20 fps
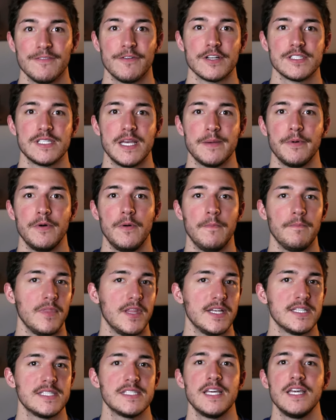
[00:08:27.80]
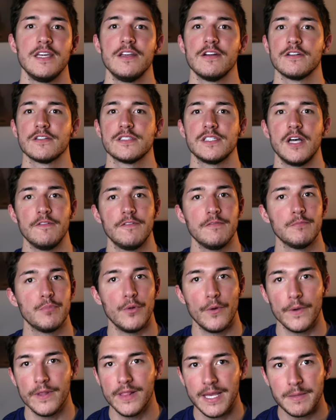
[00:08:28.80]
For example, let's say you're
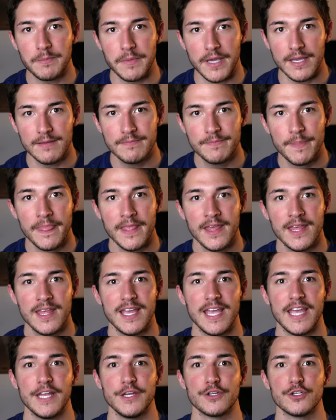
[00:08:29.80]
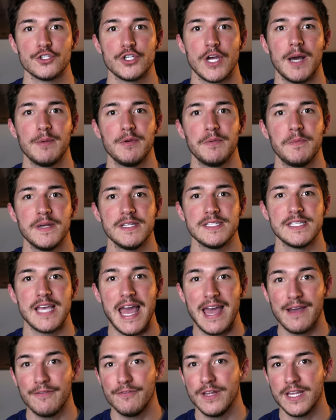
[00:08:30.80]
self-employed like me, and your job depends
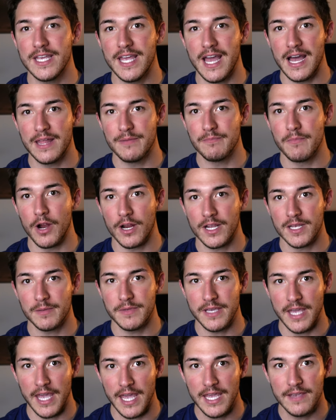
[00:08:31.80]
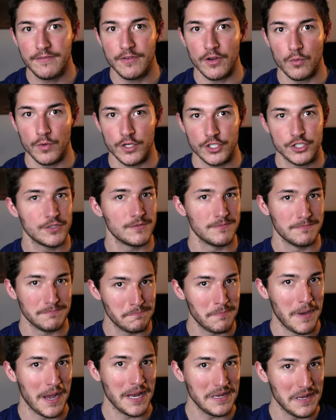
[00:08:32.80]
heavily on market behavior, which
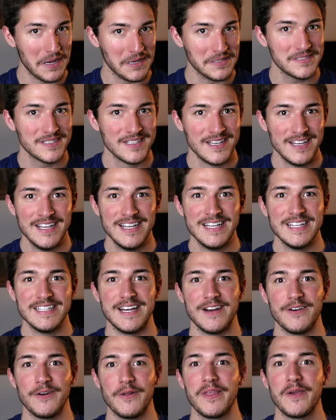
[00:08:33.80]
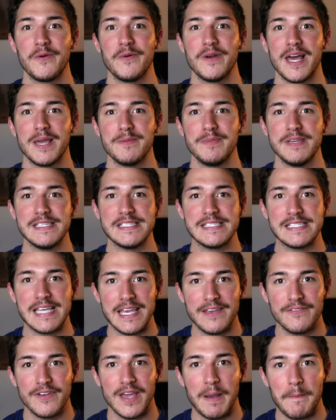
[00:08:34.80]
mine does. Not only would I be
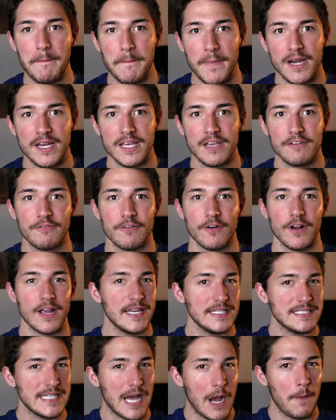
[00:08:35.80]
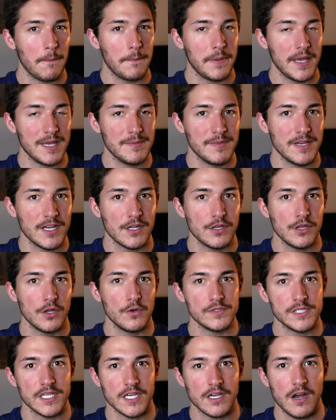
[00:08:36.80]
saving money for a down payment,
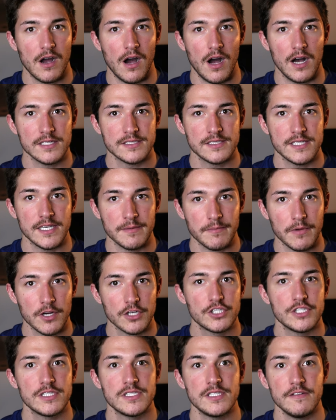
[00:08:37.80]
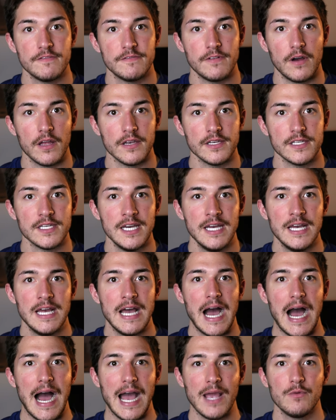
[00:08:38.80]
closing costs, and emergency fund,
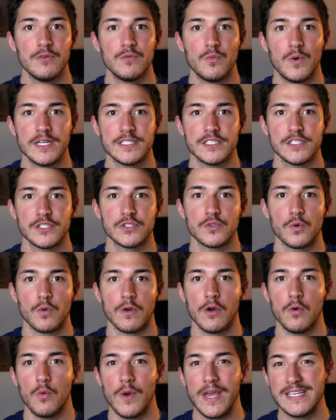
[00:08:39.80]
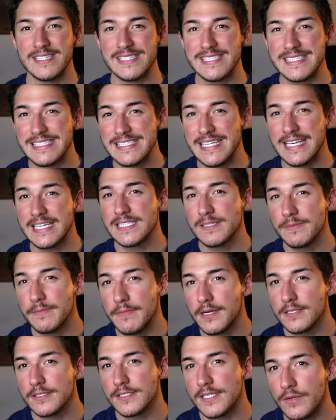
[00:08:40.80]
I would want to store away 6
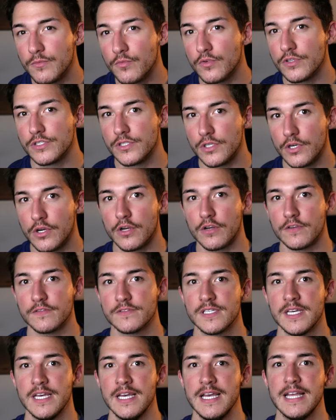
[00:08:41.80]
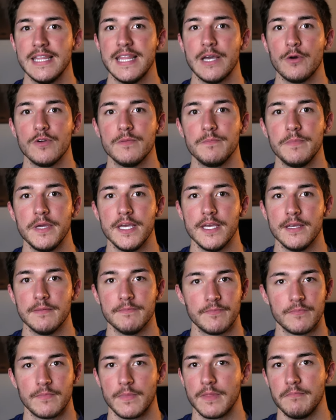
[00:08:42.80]
months in reserves that would
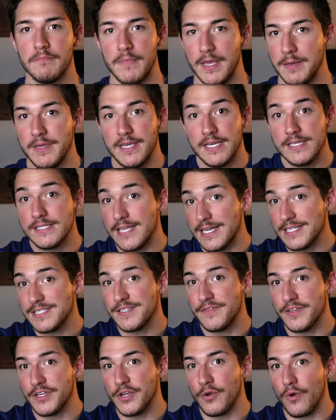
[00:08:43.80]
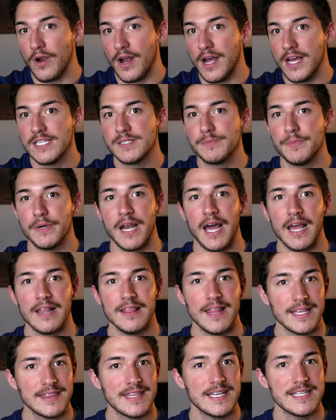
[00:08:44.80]
be maybe excessive in your eyes, but I
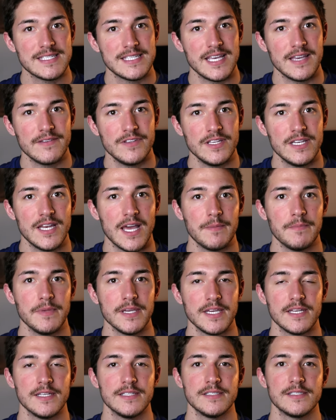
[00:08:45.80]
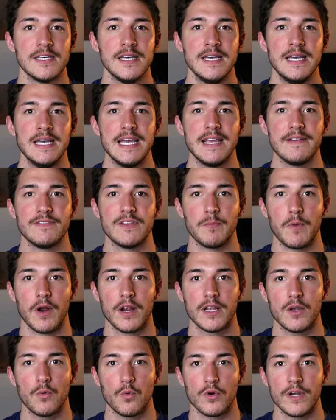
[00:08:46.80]
like that safety net because if the
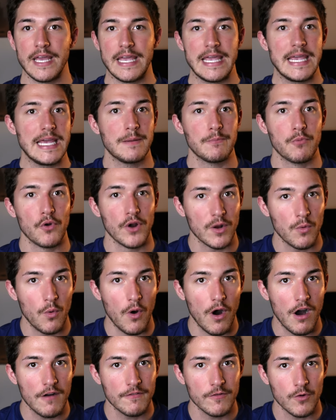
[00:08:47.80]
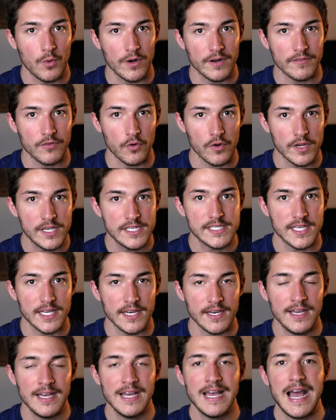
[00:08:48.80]
market were to hit a brick wall for whatever
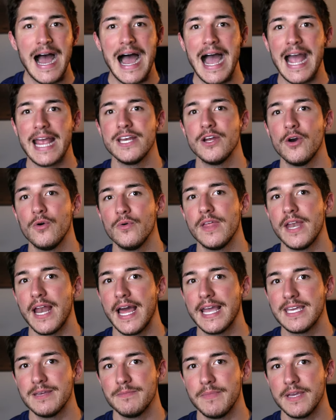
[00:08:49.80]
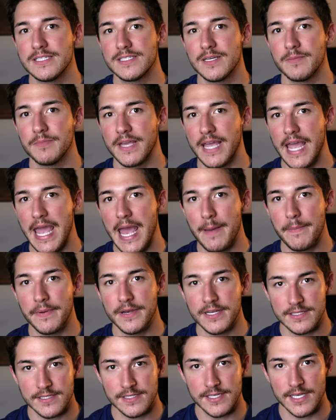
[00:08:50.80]
reason, I know that I can make something
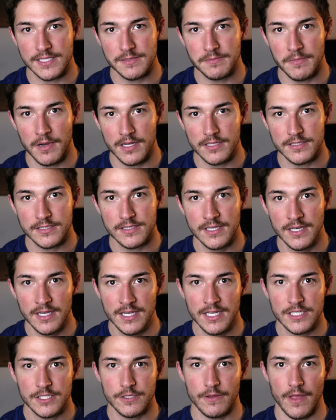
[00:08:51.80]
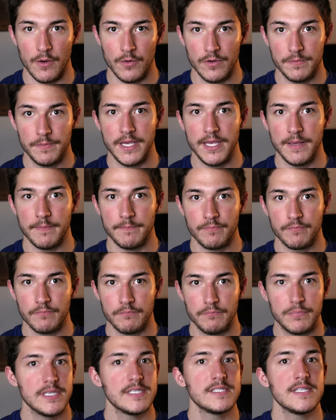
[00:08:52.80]
happen in 6 months. So that would be
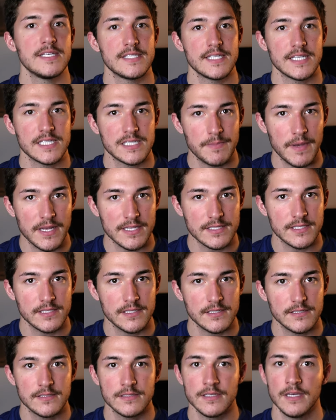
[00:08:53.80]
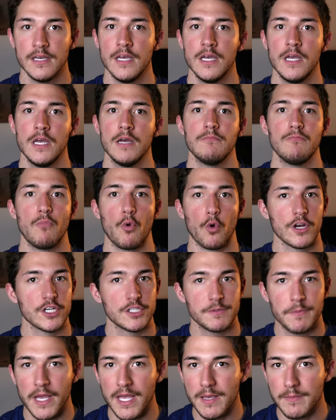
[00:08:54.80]
business expenses,
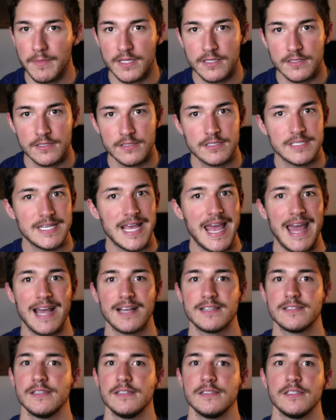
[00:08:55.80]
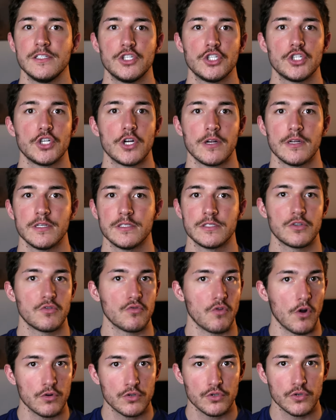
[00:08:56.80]
mortgage payments, taxes, insurance,
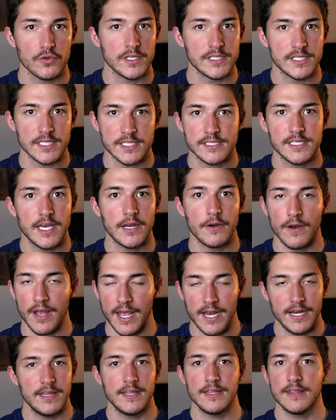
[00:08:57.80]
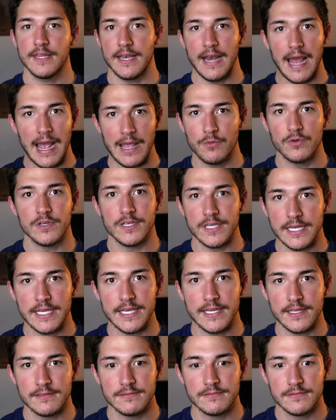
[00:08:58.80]
groceries, etc. Anything that I would
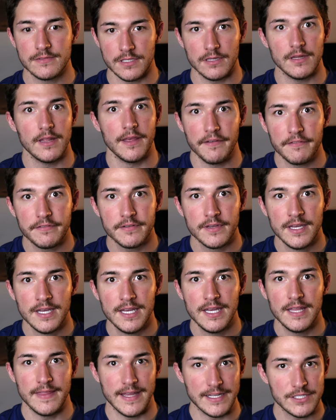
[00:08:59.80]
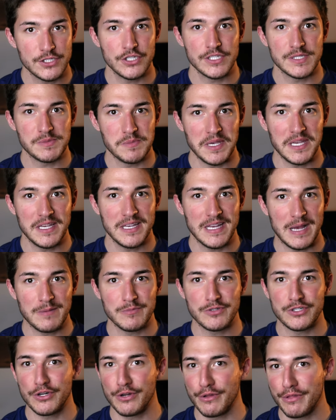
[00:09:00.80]
need to live. That's just me. I'm
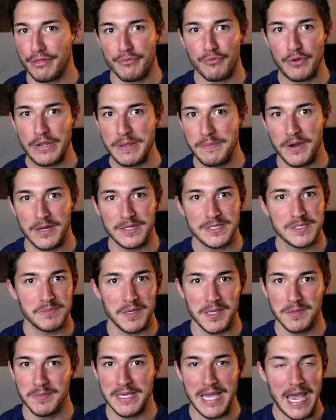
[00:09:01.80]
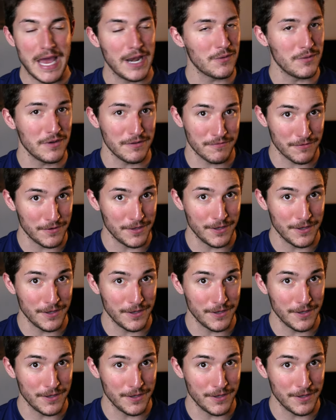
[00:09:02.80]
sure 3 months may be adequate for